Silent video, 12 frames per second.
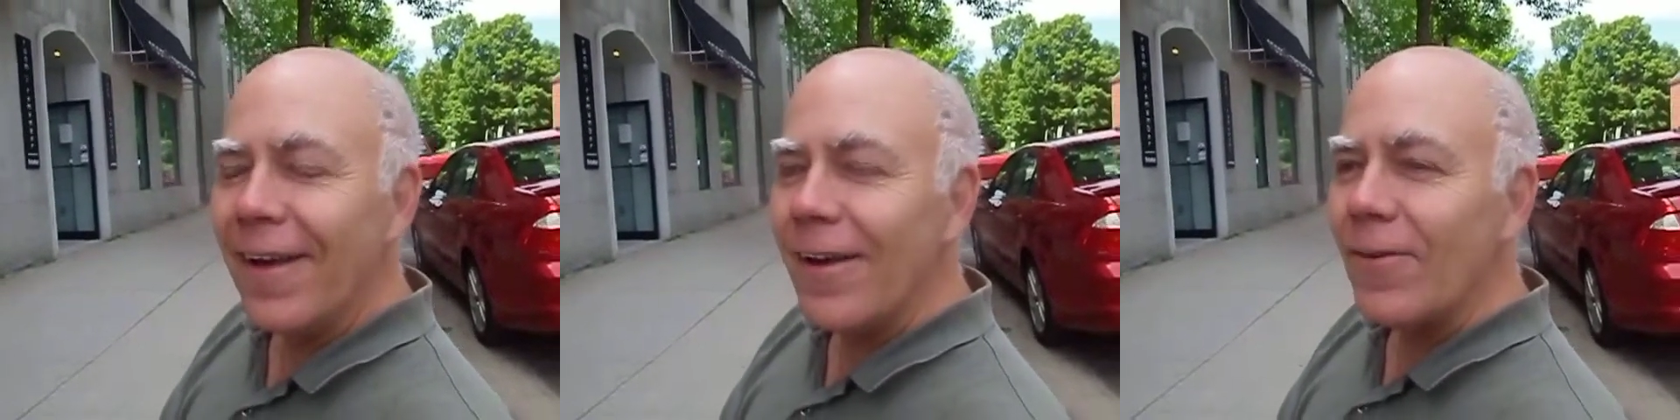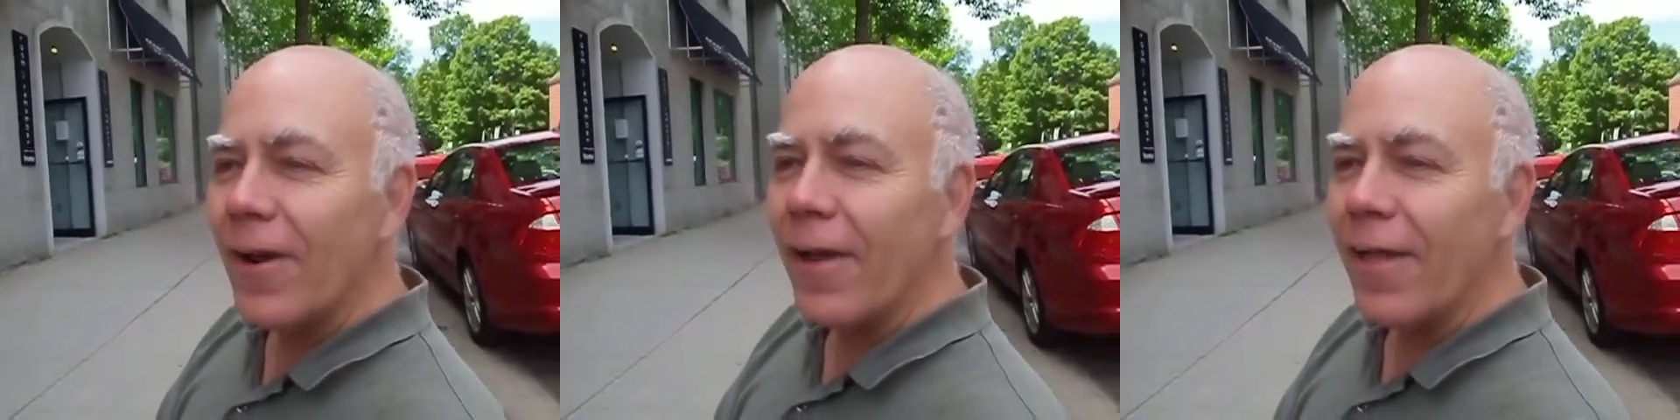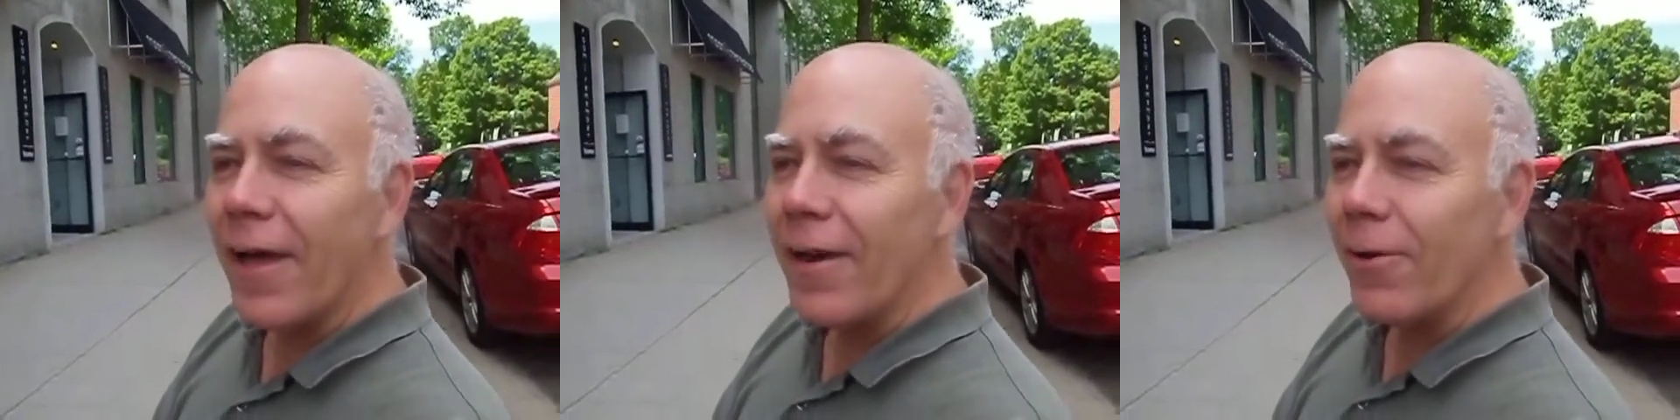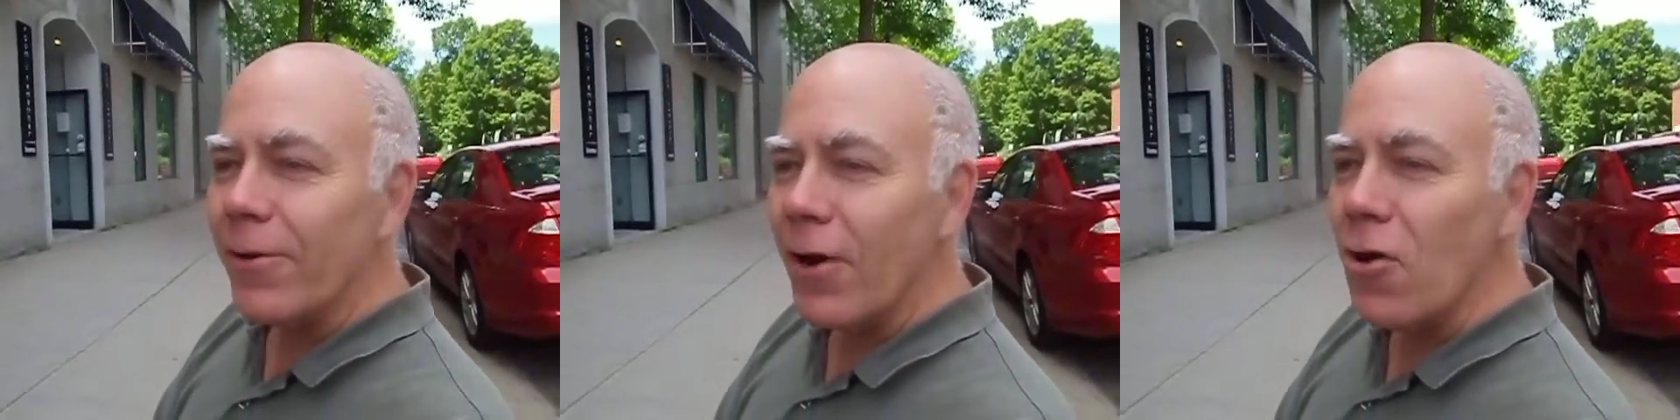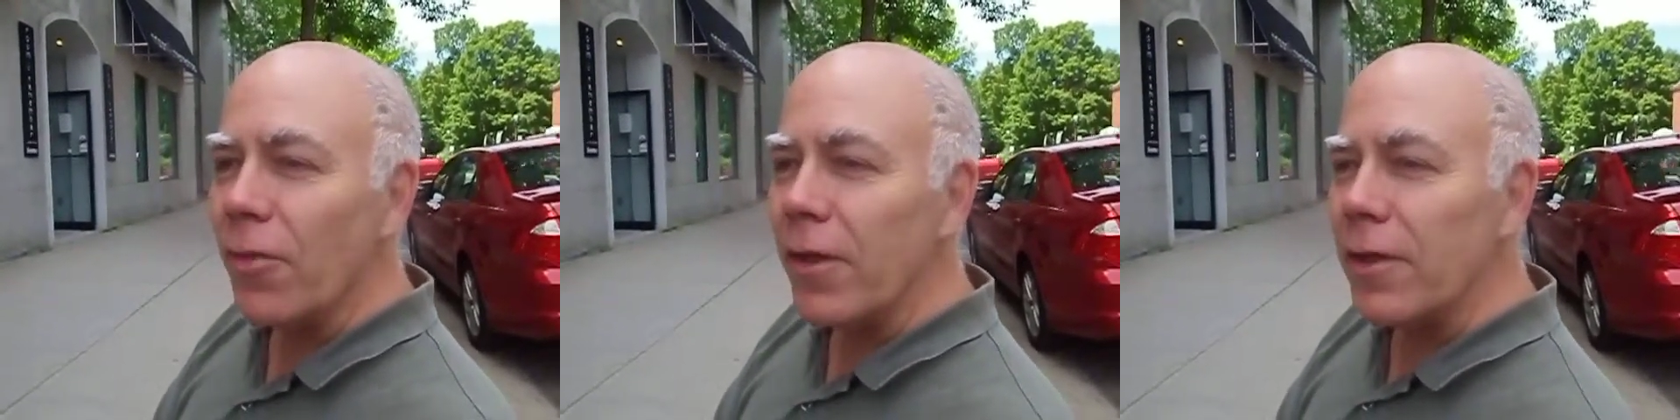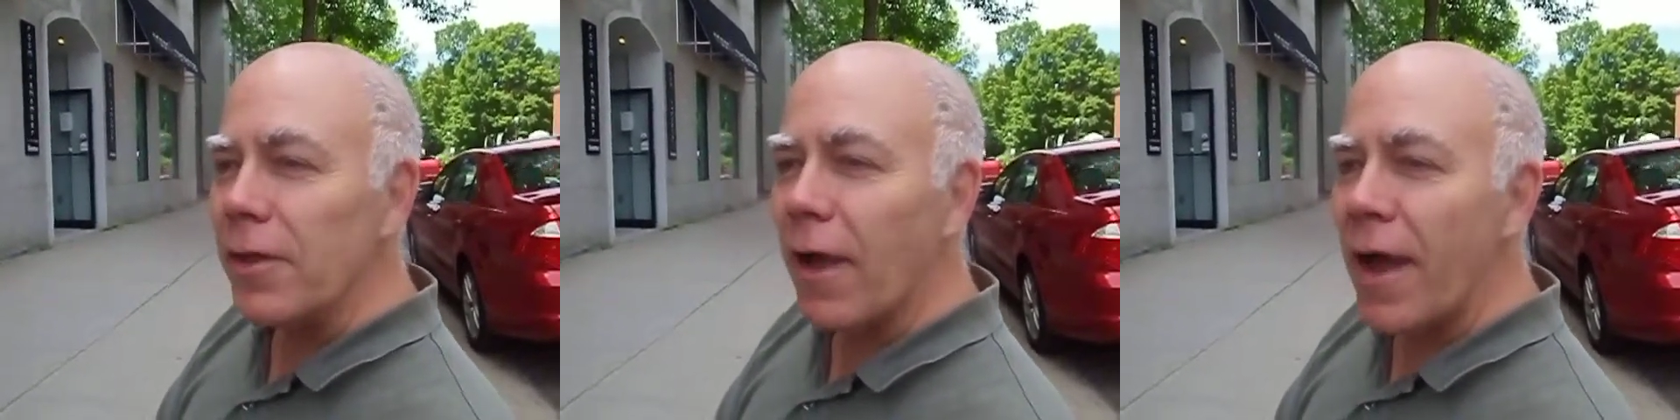Well, I don't know.
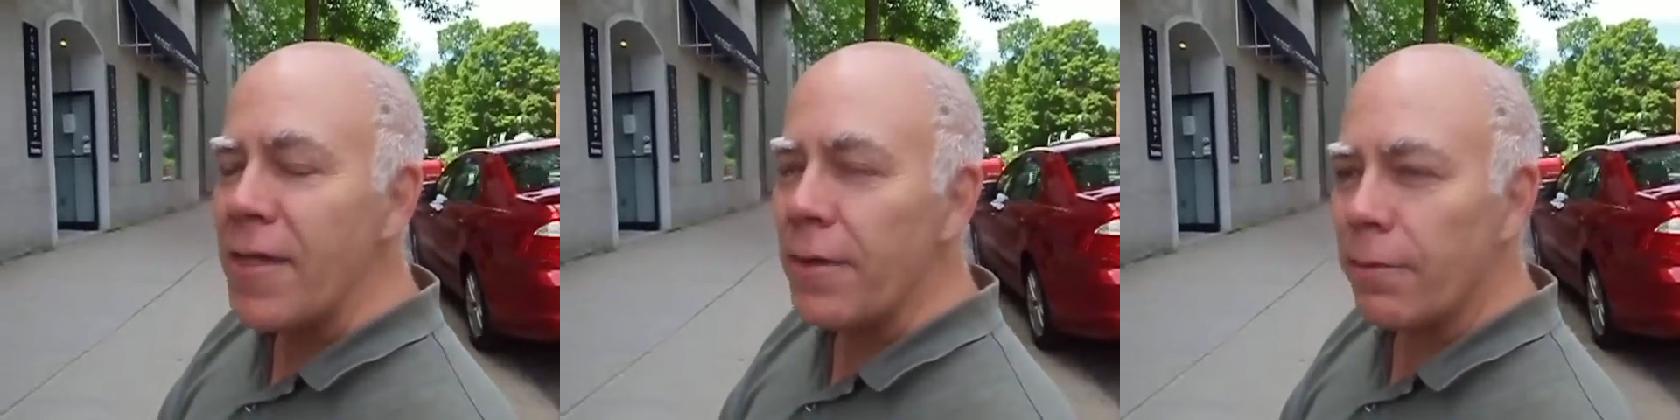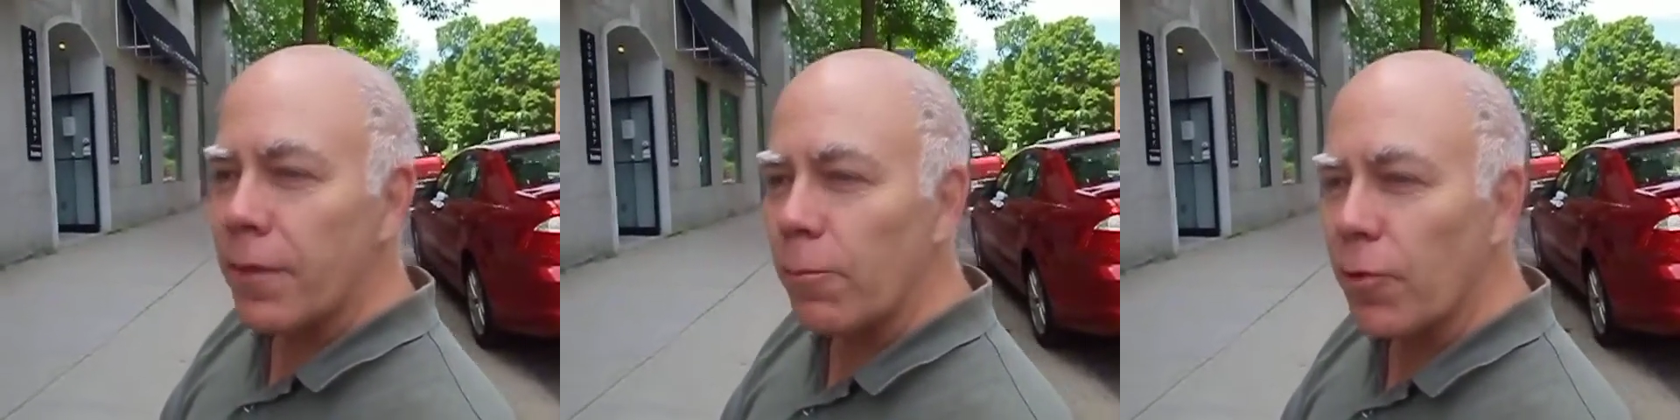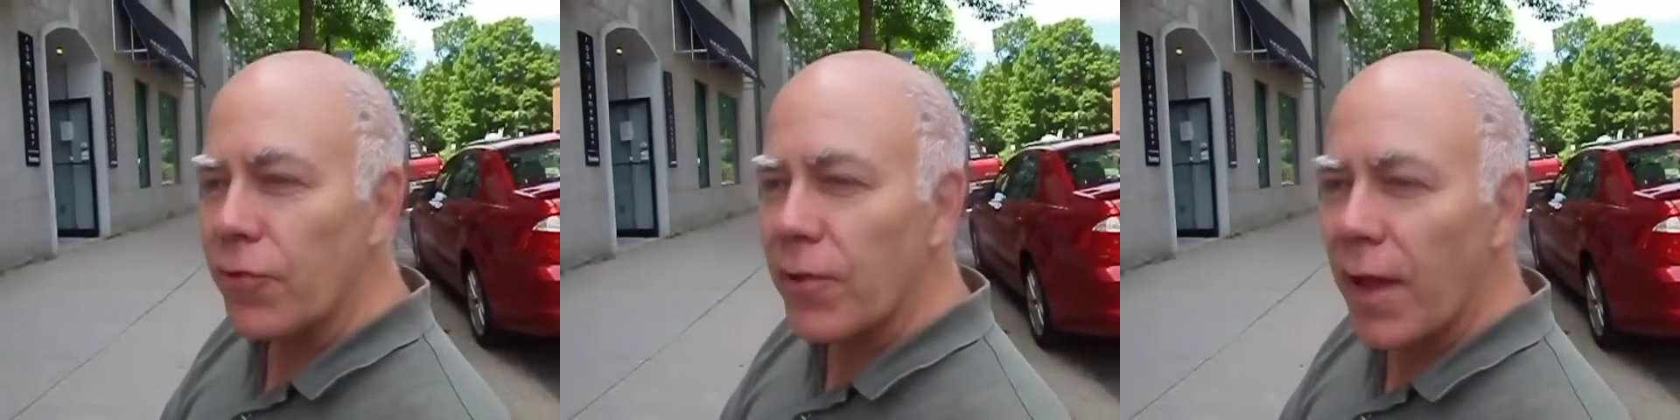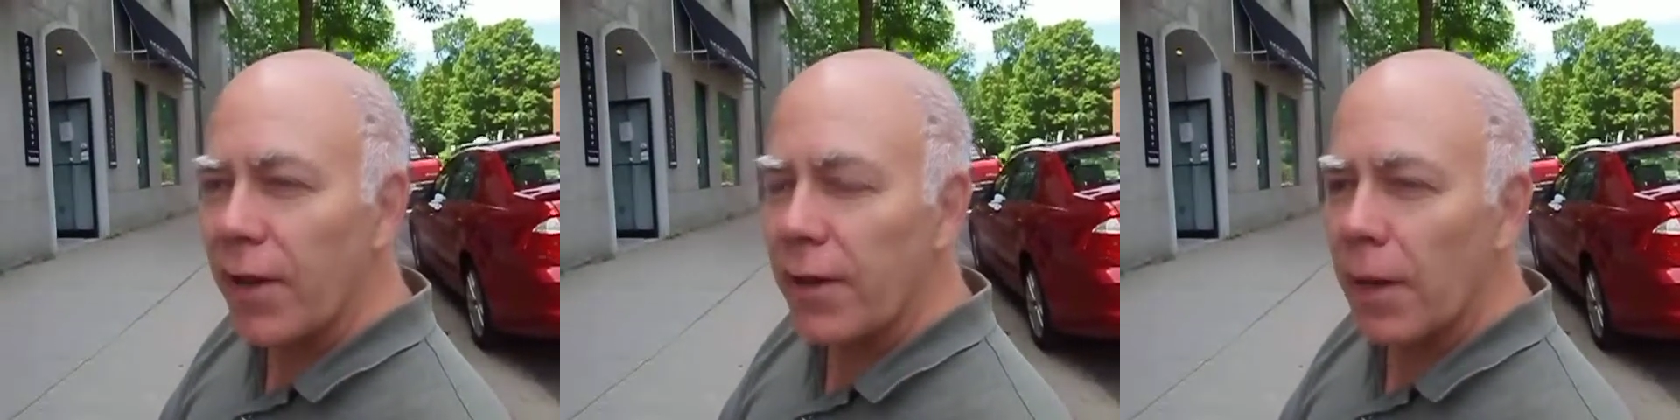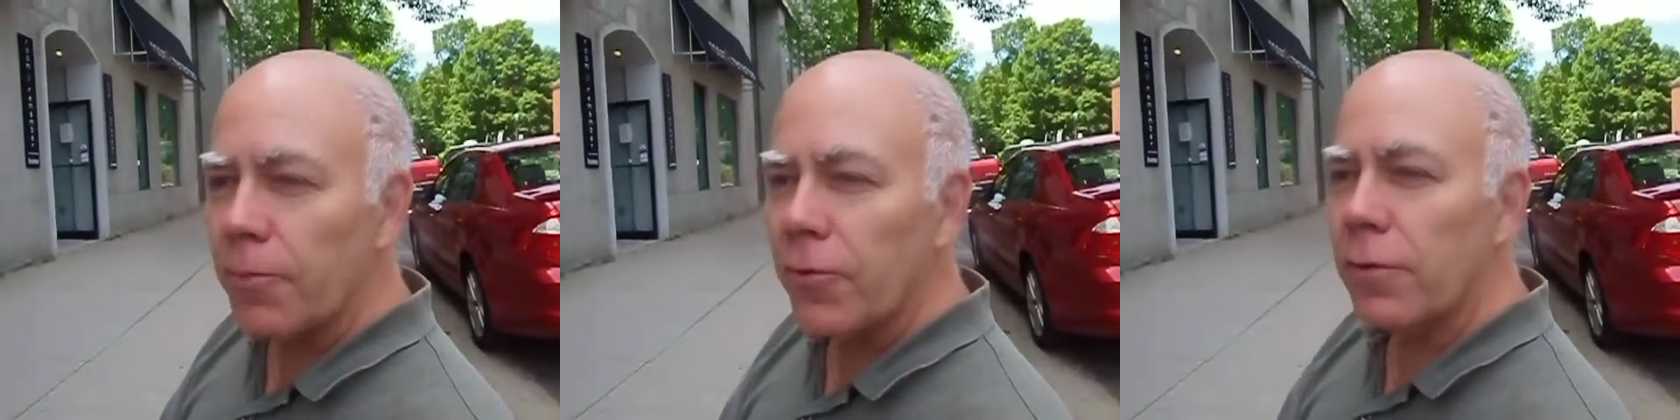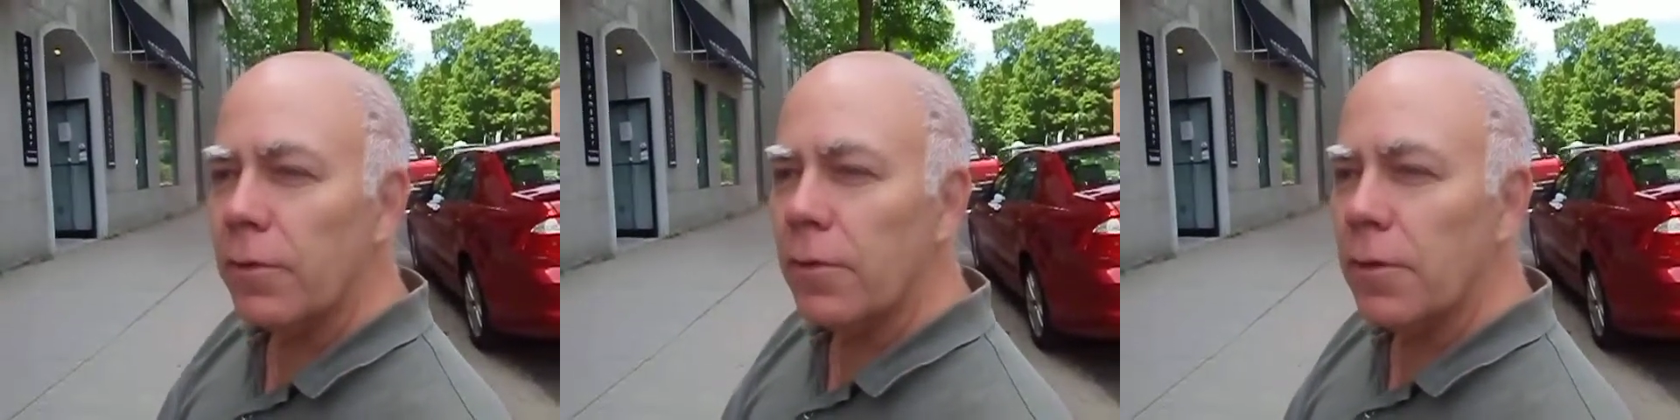Neither of them will stand up
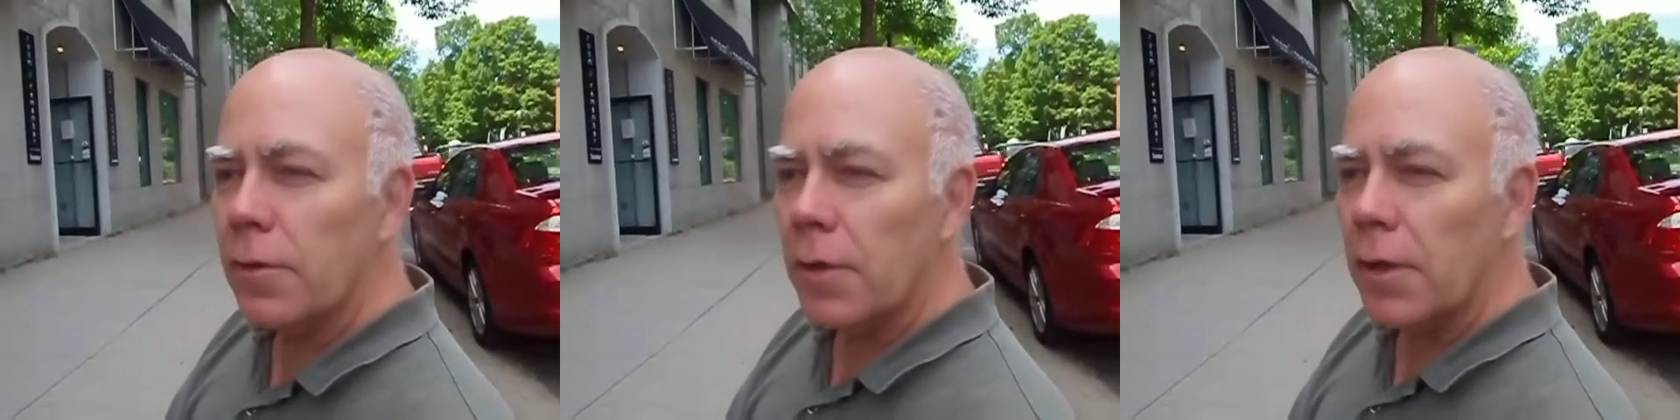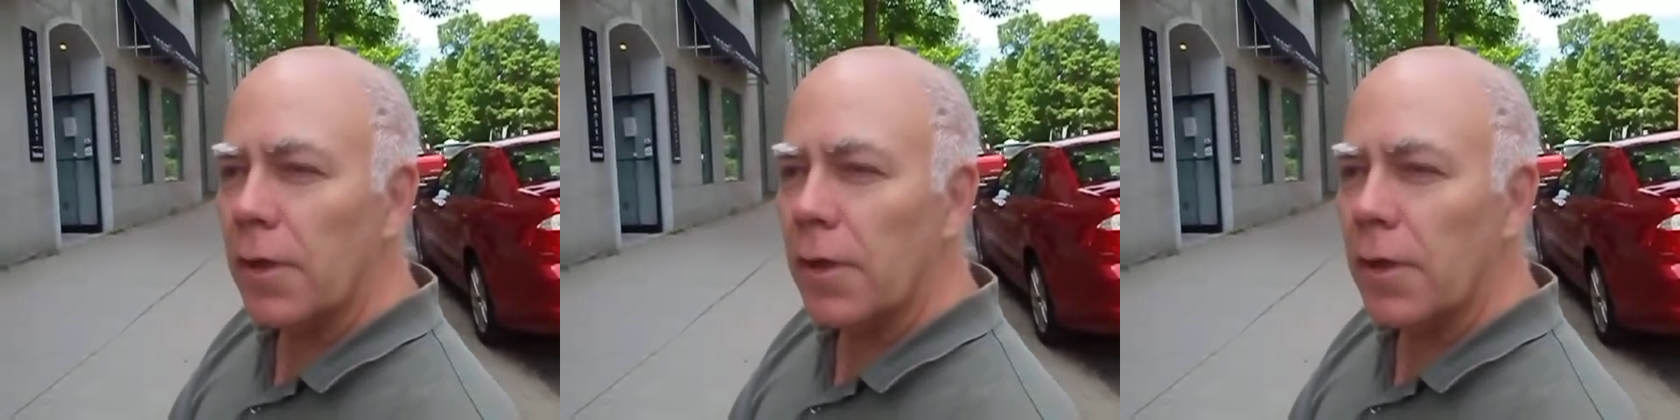to the